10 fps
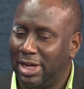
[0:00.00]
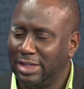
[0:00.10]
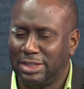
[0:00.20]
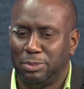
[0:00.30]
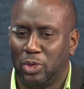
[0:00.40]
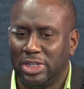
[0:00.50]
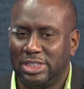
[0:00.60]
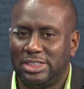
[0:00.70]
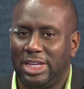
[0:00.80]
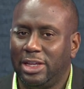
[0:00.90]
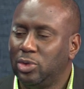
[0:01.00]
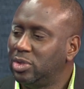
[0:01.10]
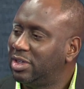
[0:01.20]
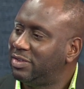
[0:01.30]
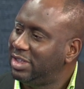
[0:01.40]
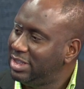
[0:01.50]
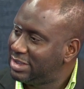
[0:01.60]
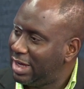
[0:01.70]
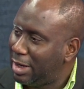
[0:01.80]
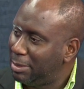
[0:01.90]
and it's important to take note of these
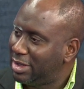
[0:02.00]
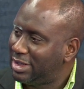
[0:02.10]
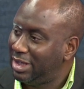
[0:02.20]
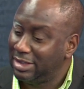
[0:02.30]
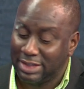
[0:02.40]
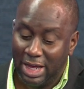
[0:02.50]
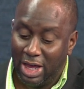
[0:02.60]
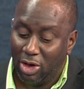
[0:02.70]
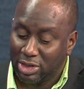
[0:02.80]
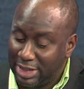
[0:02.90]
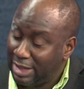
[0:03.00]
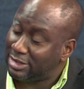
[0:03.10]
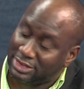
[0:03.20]
things, that